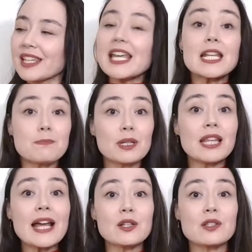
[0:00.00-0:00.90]
It's
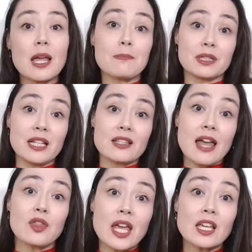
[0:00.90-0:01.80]
polite to say please
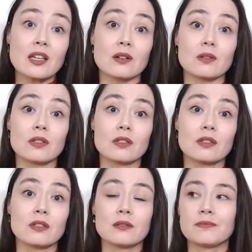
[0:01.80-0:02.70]
and thank you.
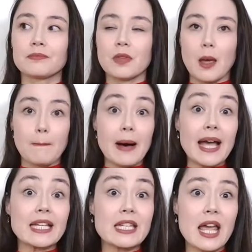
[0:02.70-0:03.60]
My
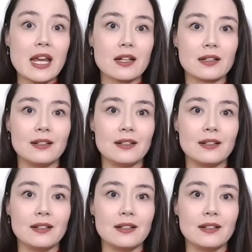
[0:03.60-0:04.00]
date.